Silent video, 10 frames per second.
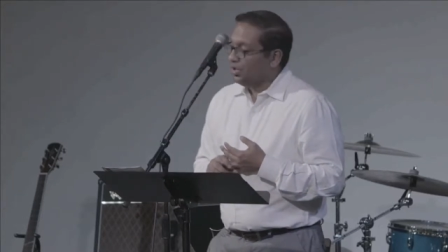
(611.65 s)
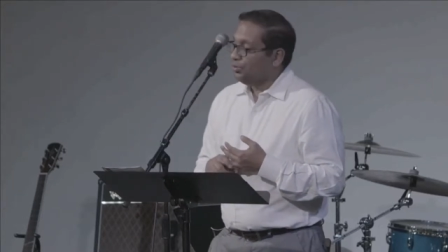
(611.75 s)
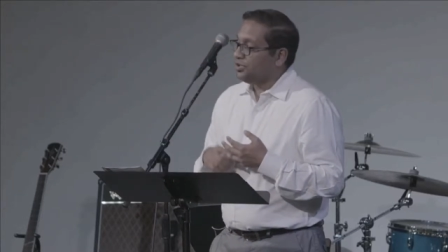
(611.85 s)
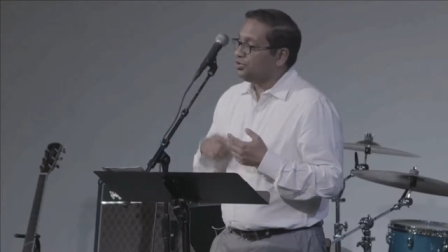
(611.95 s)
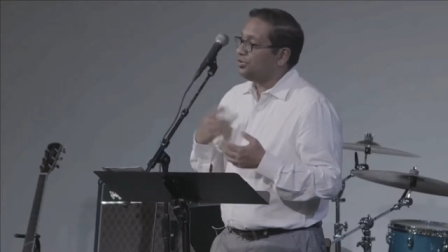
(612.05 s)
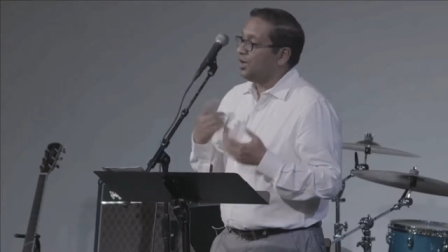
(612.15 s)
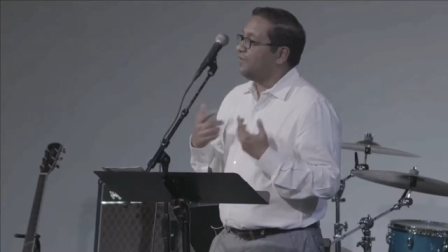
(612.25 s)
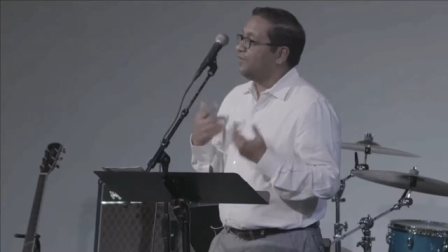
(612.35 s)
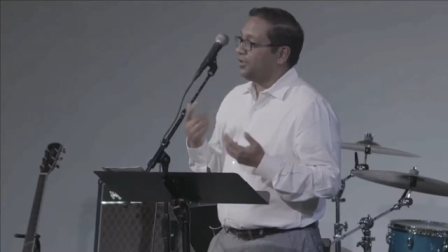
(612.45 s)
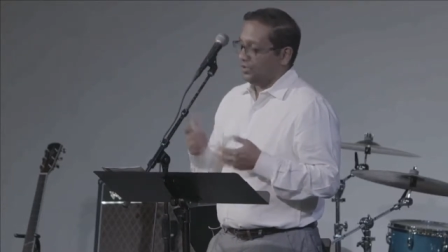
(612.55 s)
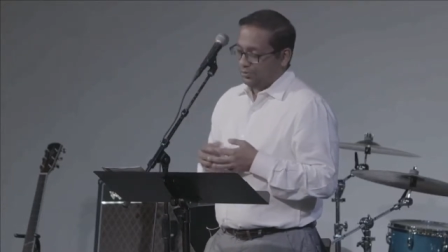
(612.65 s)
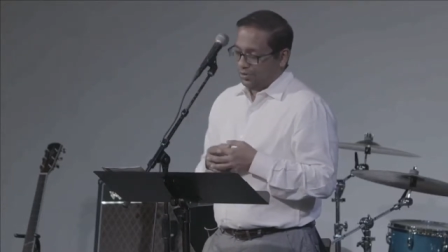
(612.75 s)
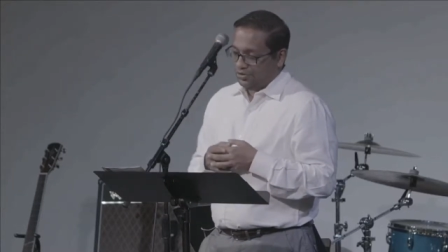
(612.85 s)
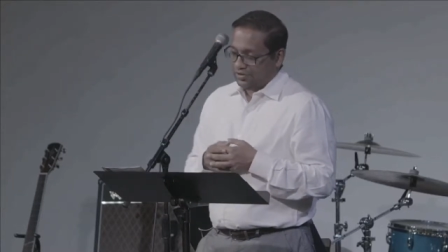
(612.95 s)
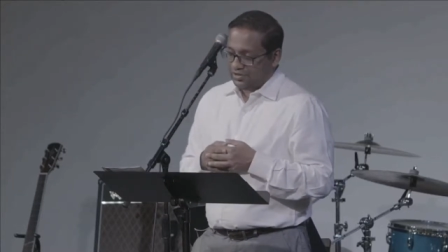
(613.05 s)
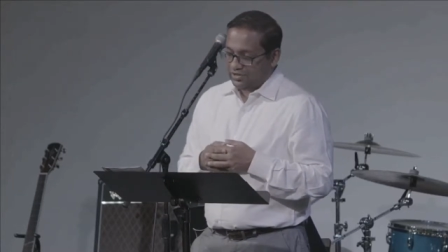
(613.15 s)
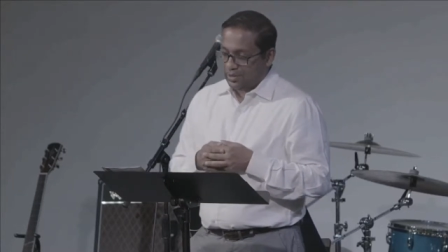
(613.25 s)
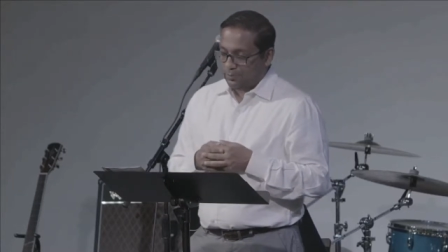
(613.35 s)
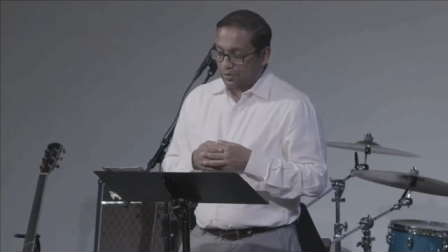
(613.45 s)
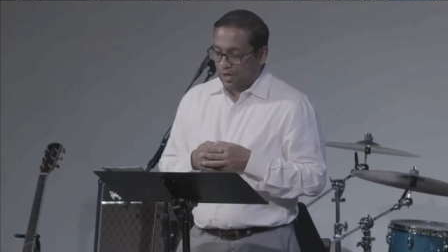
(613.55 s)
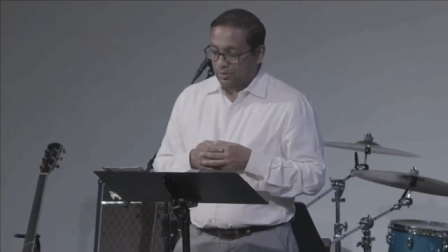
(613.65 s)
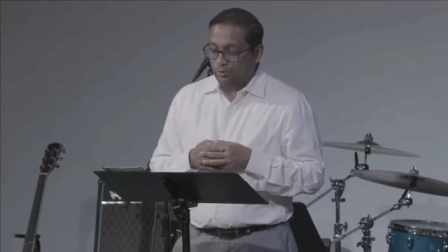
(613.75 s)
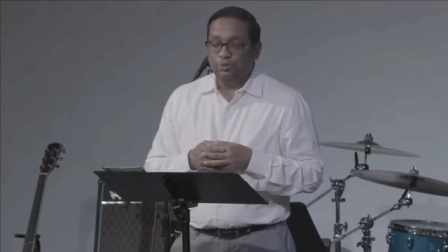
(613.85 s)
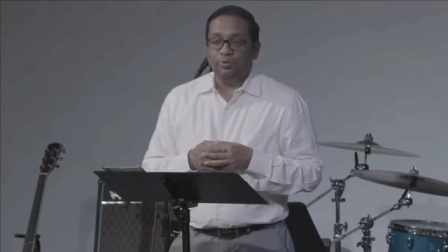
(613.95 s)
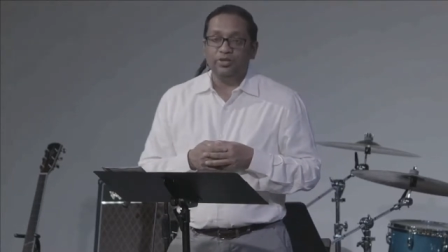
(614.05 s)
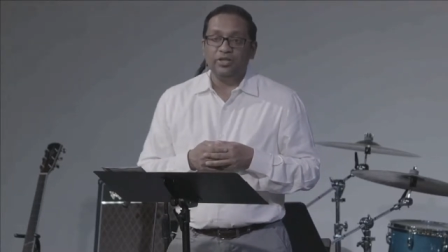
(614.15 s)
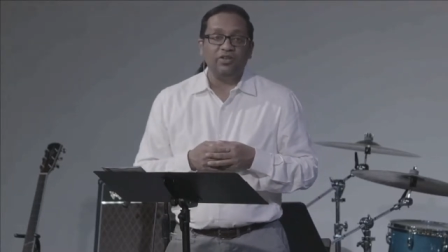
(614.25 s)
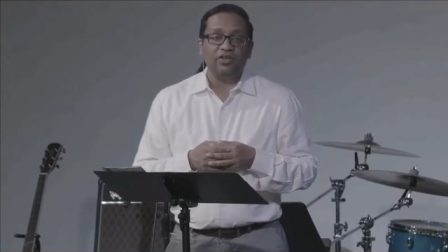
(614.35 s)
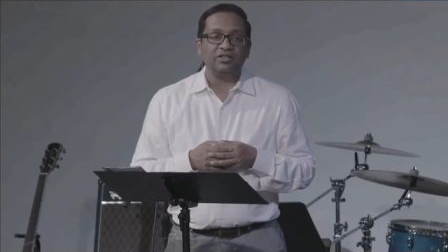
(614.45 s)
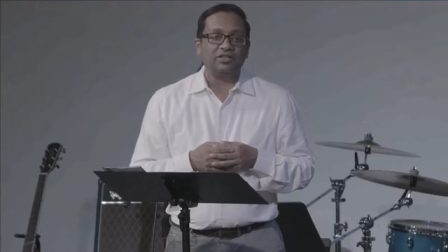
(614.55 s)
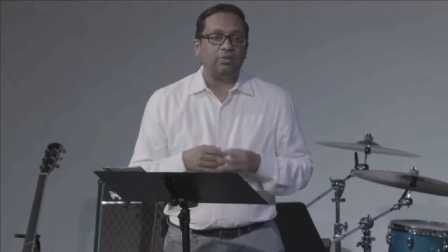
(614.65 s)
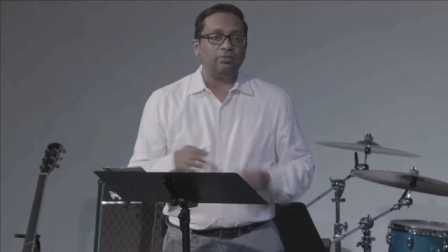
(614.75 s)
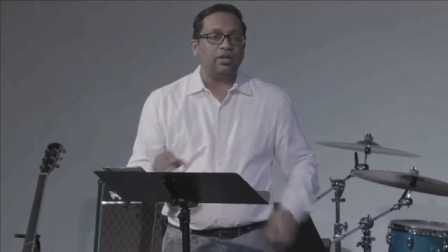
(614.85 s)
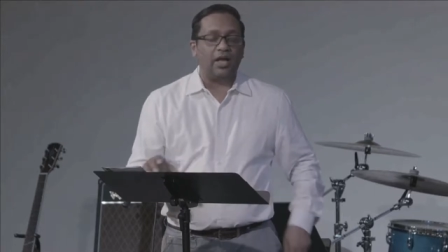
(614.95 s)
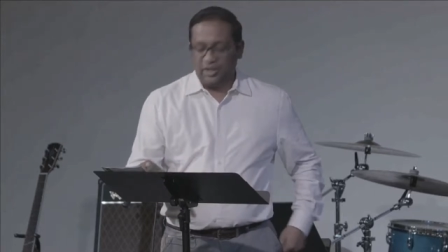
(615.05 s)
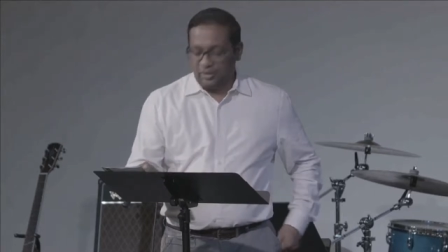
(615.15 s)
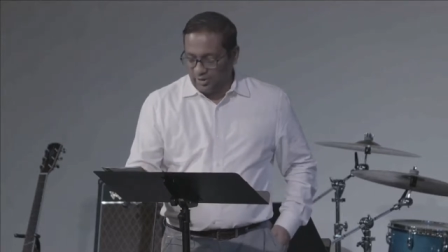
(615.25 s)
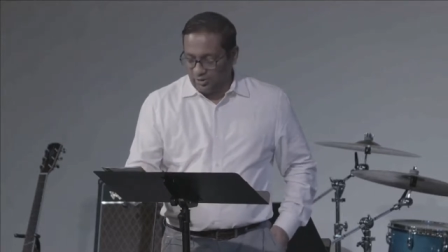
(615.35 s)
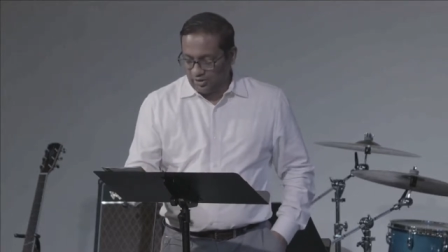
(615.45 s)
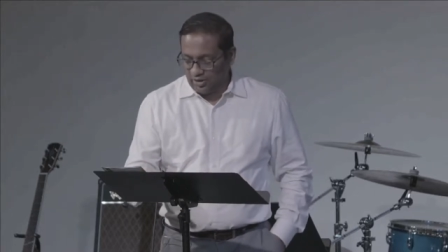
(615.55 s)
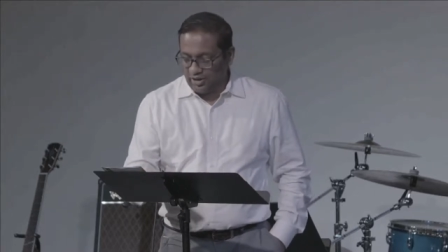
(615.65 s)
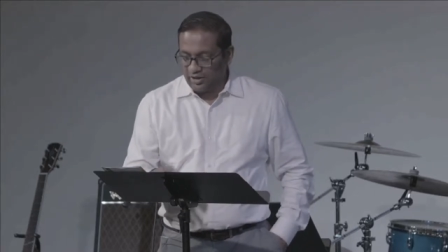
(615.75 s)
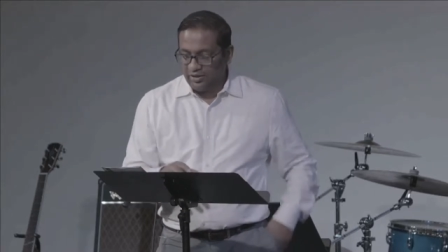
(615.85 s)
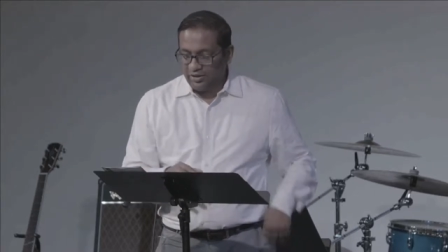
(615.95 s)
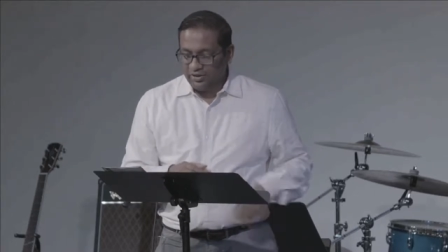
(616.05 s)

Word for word: which drive our emotions is a problem with believing some lie about God